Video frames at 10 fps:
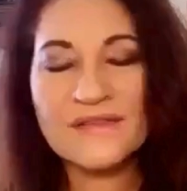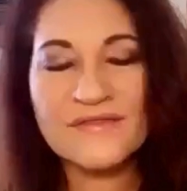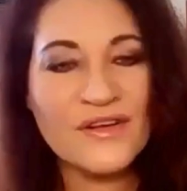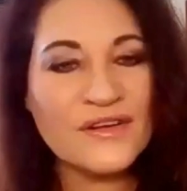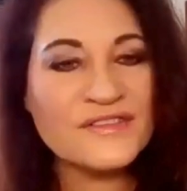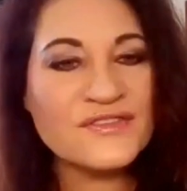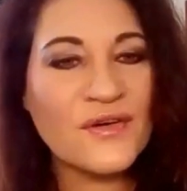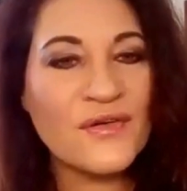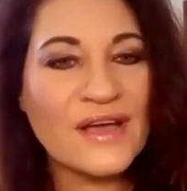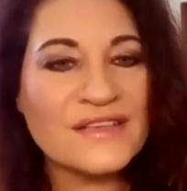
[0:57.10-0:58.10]
I've learned.
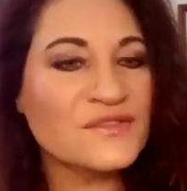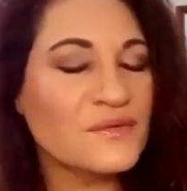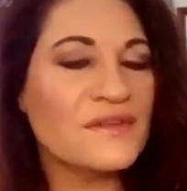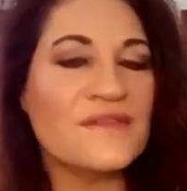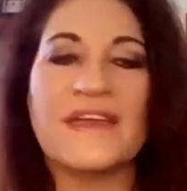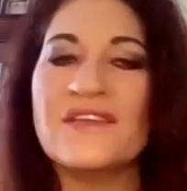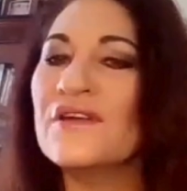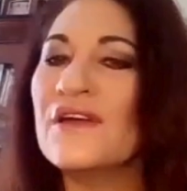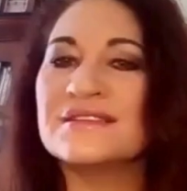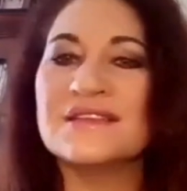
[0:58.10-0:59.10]
So I just want to thank
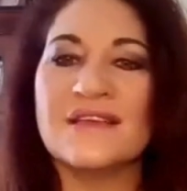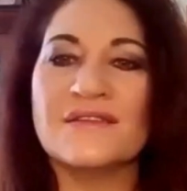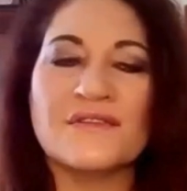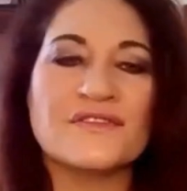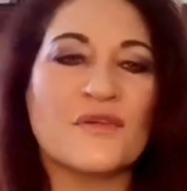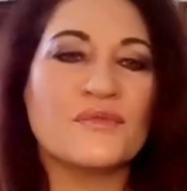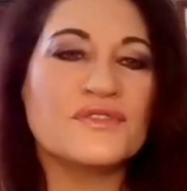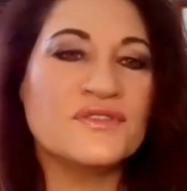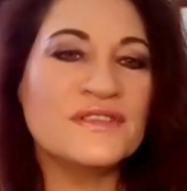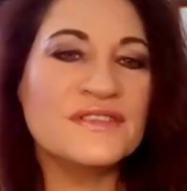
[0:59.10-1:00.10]
you guys again for this
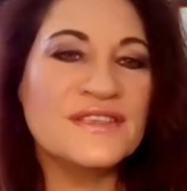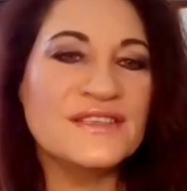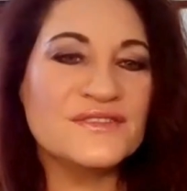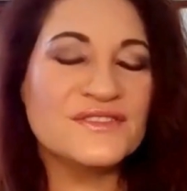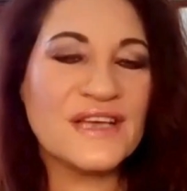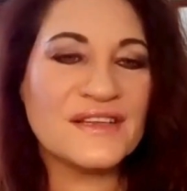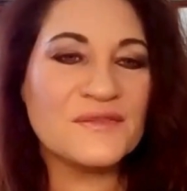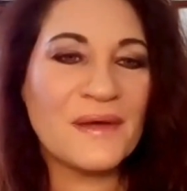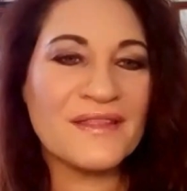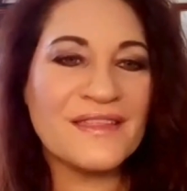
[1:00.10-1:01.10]
opportunity to chat
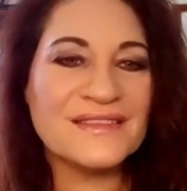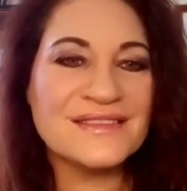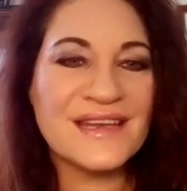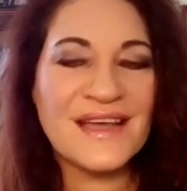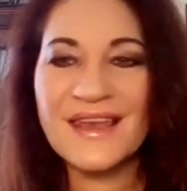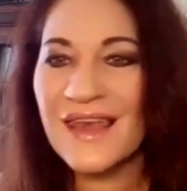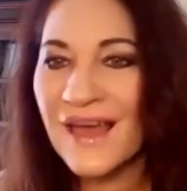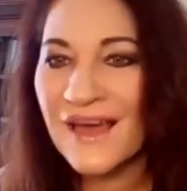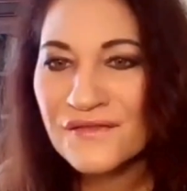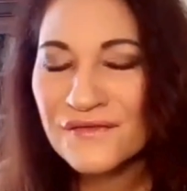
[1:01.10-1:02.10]
about things that I
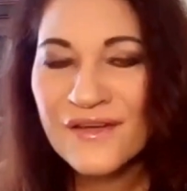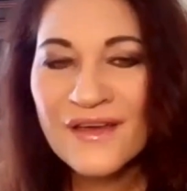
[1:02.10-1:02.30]
love.